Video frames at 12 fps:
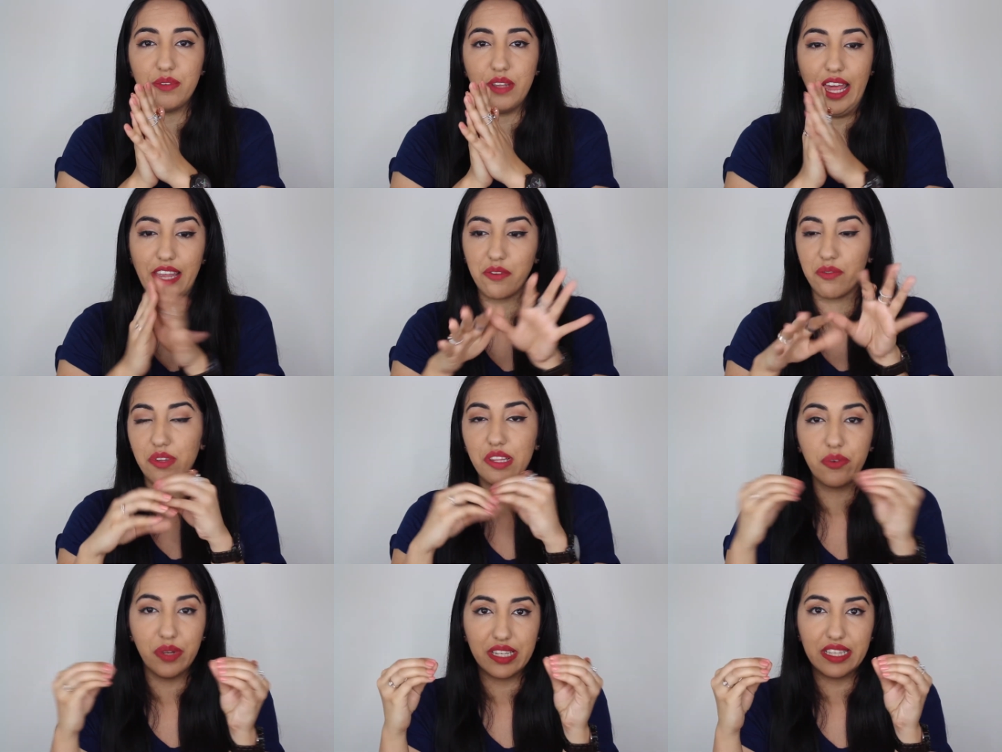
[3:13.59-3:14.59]
like
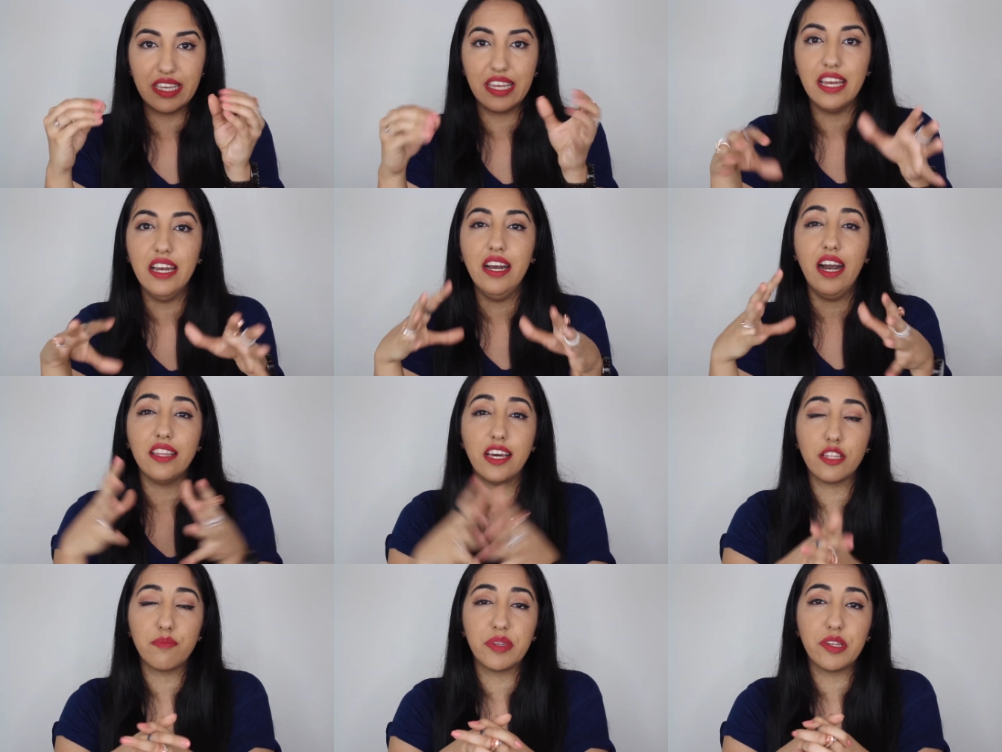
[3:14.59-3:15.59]
really quickly. A lot of the